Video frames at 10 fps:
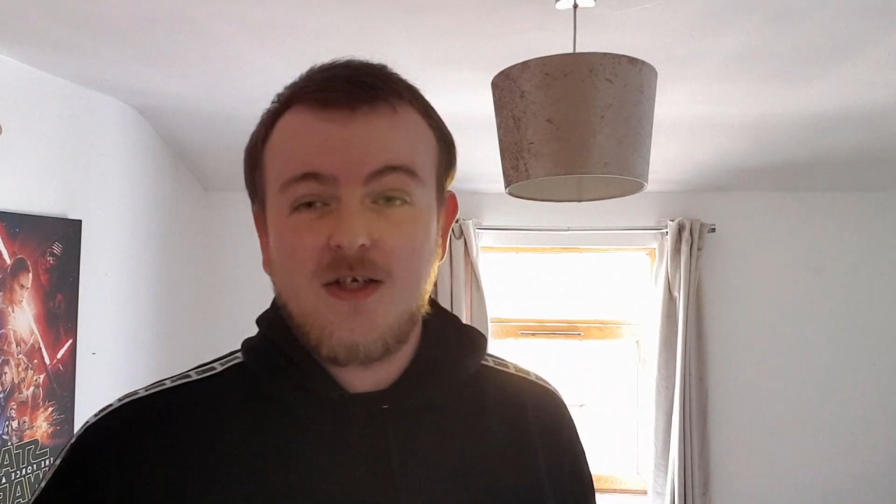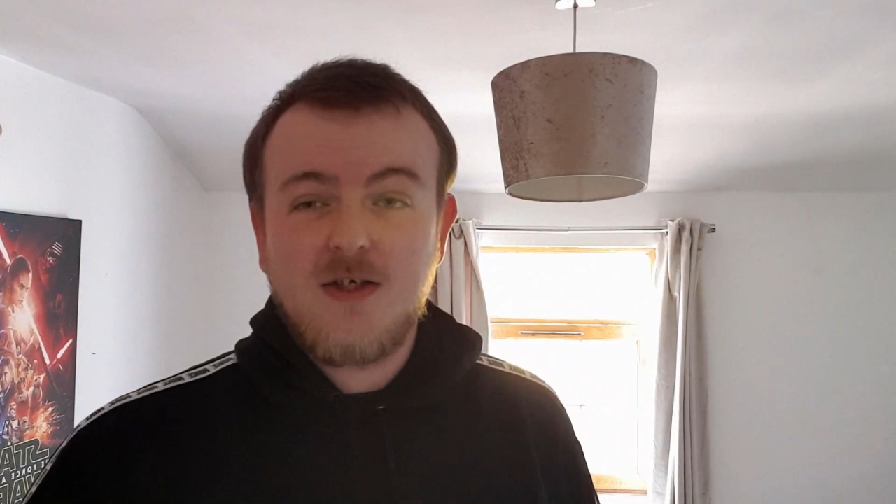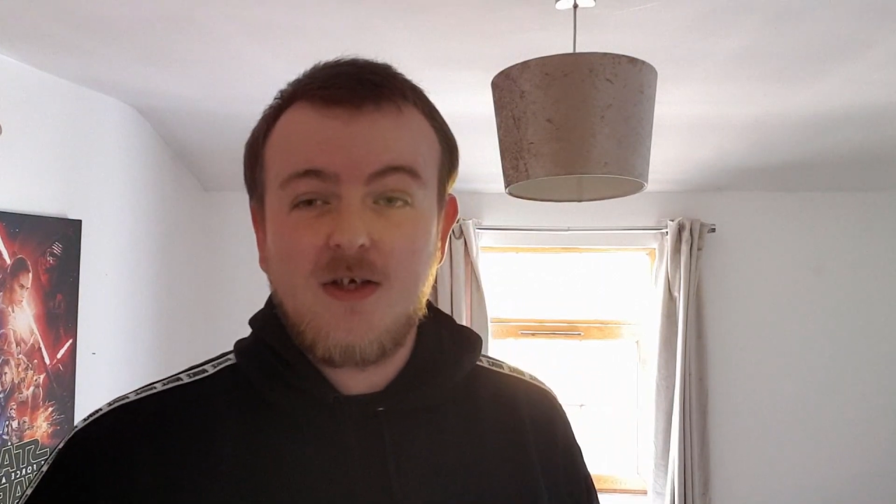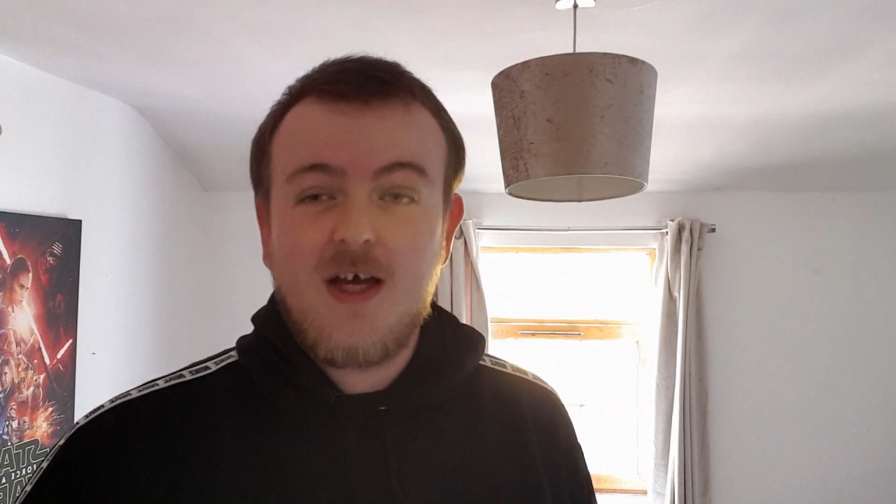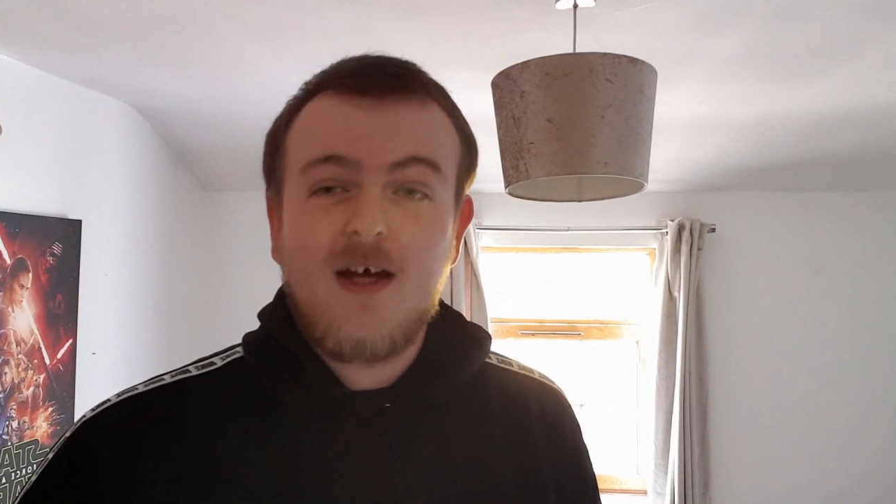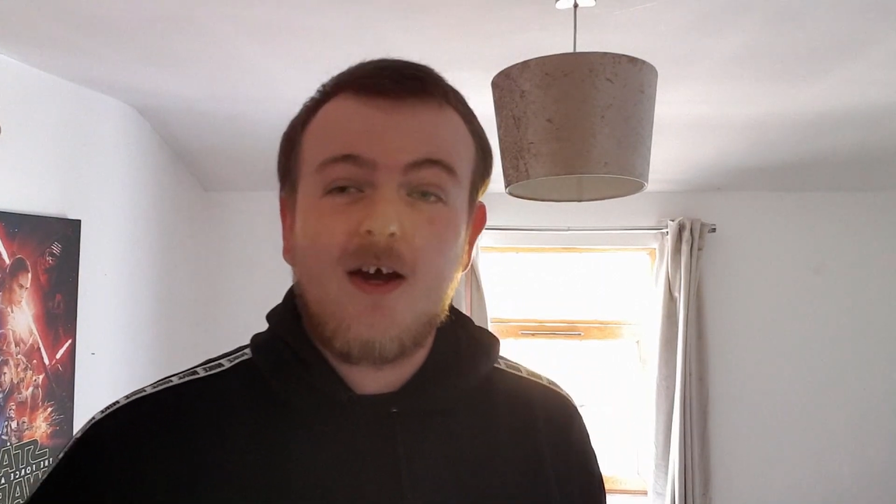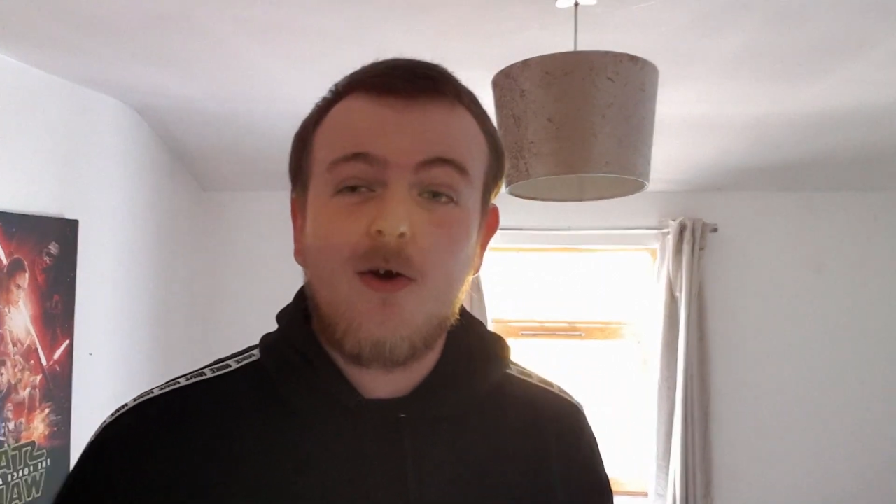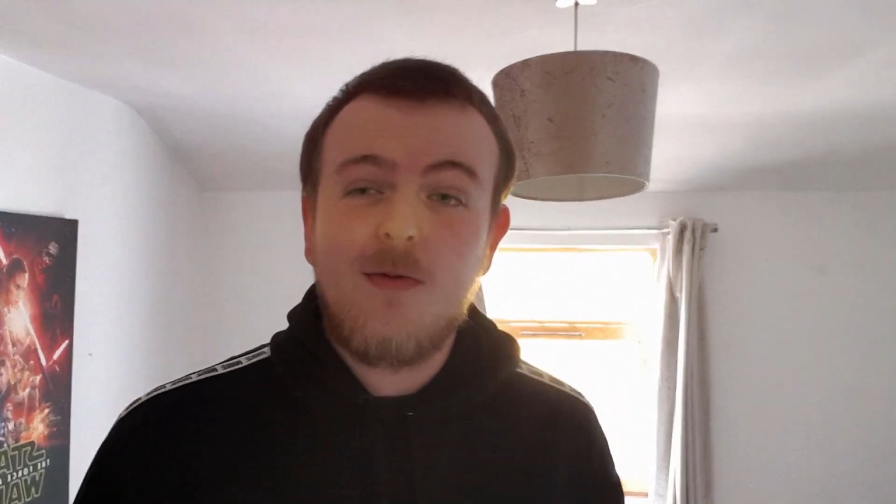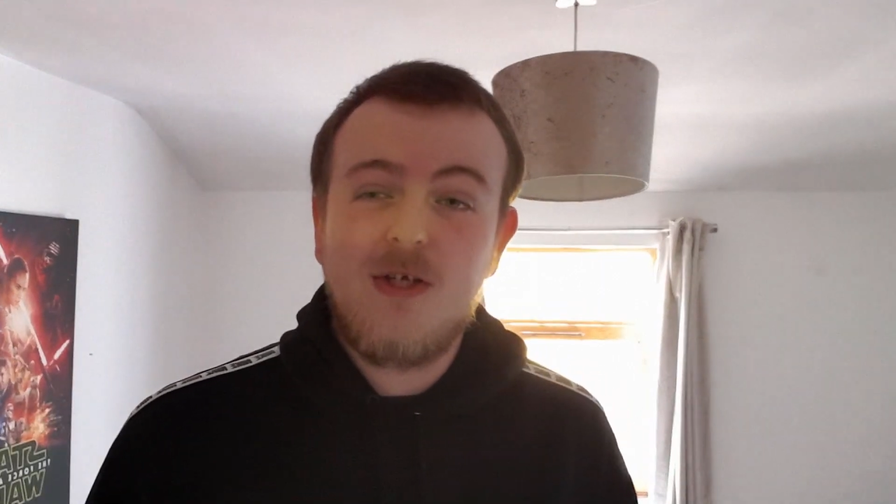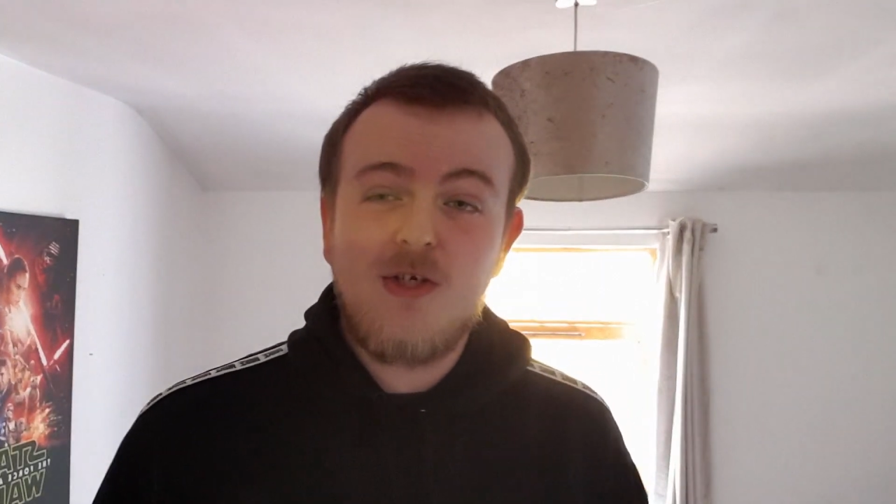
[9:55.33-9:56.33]
So yeah, I
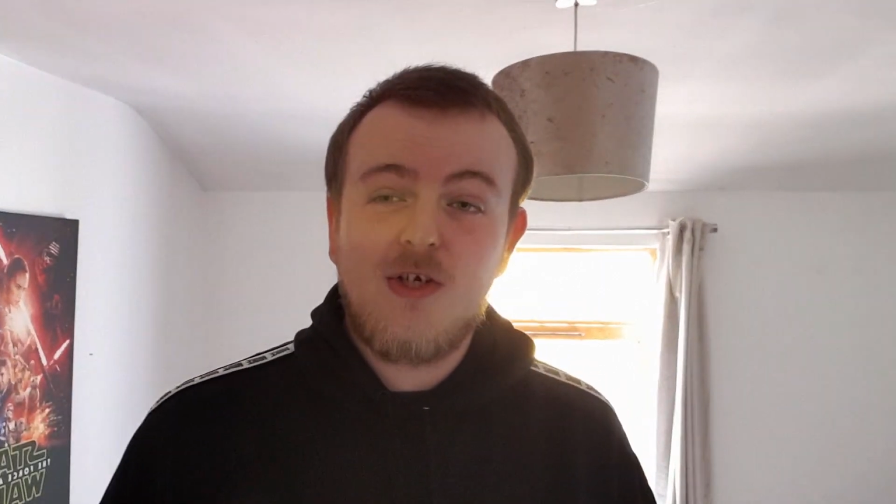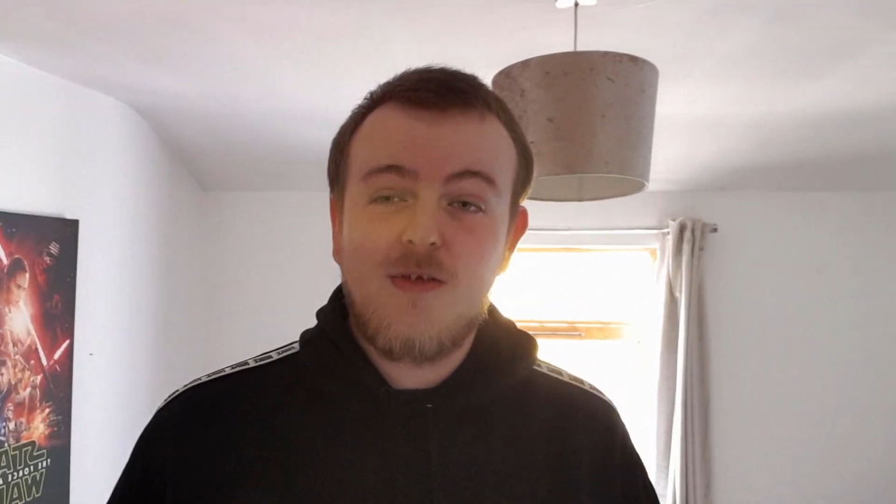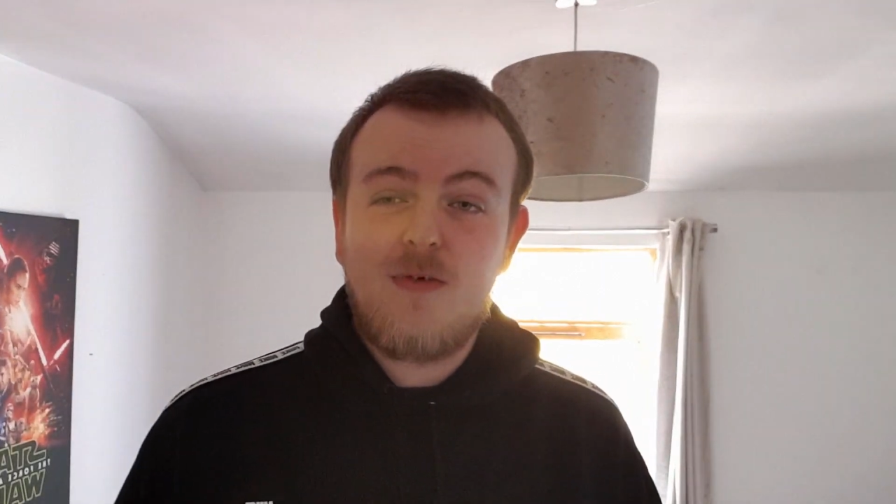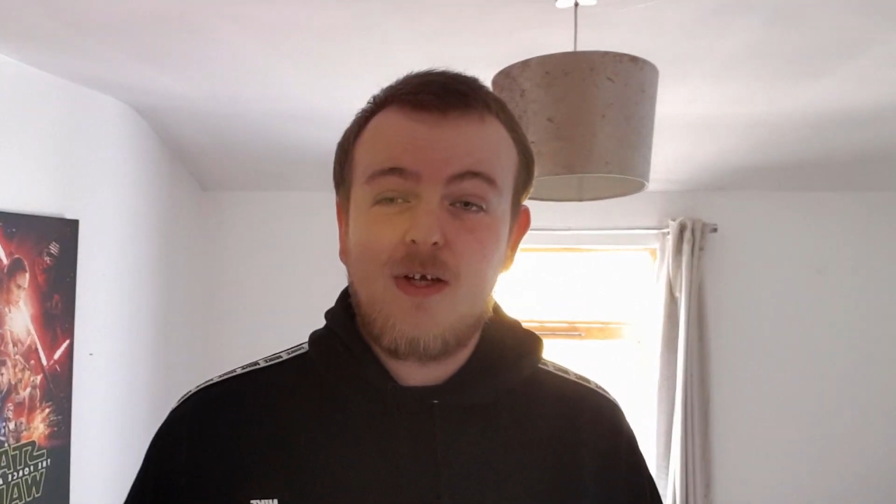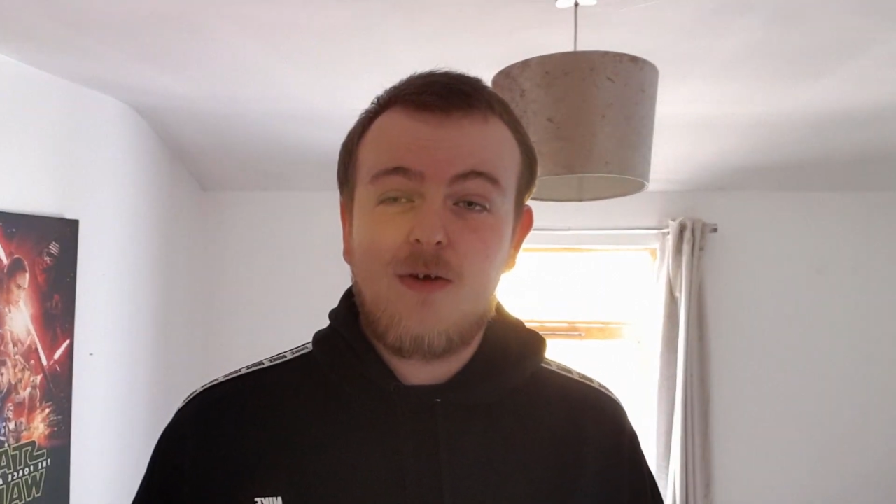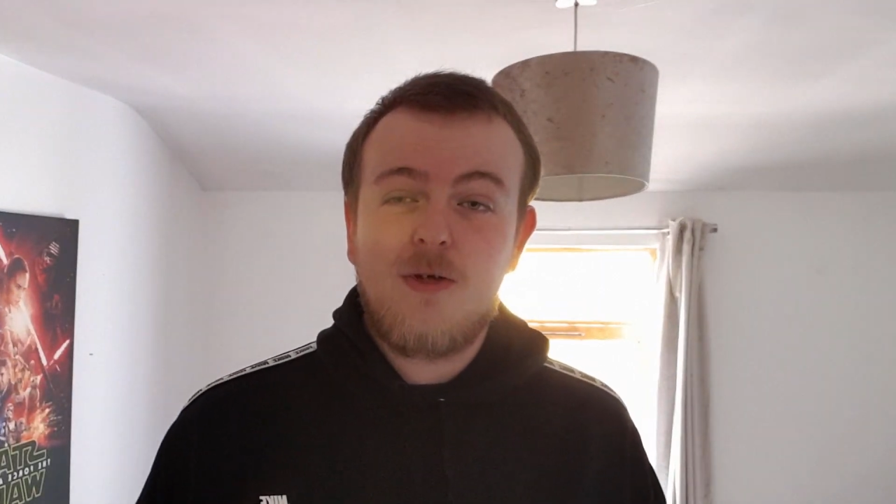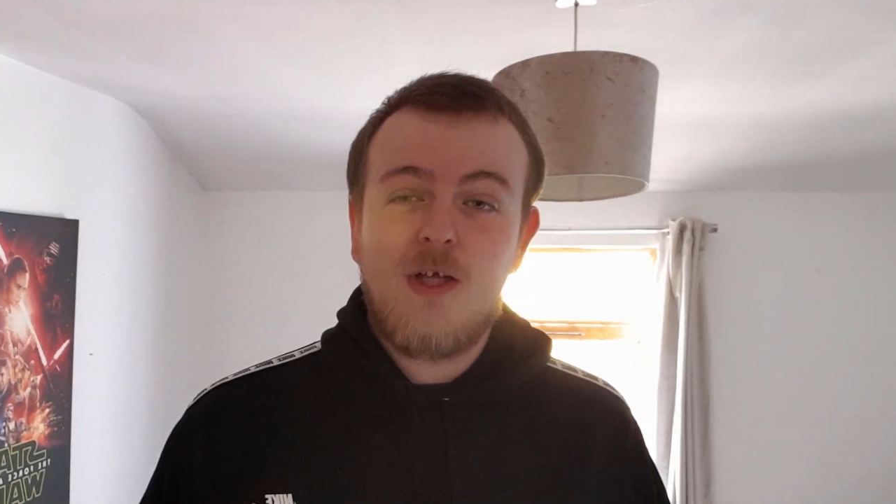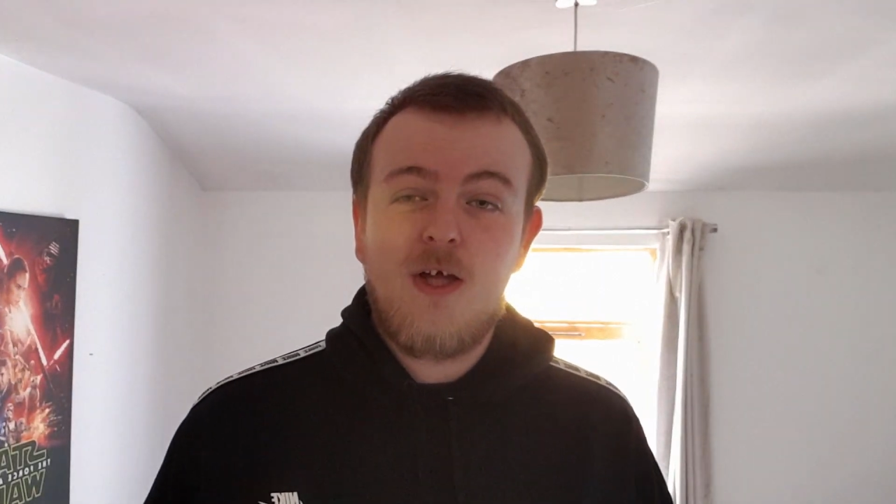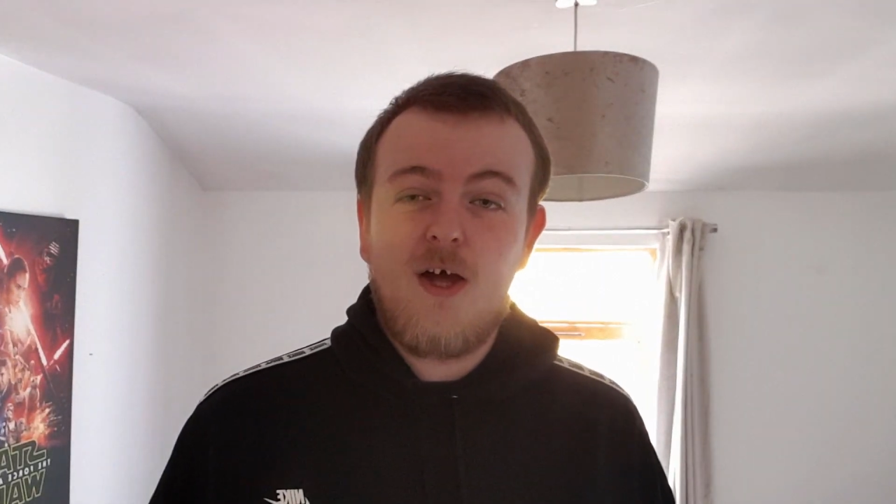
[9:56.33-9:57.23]
hope you enjoyed the video.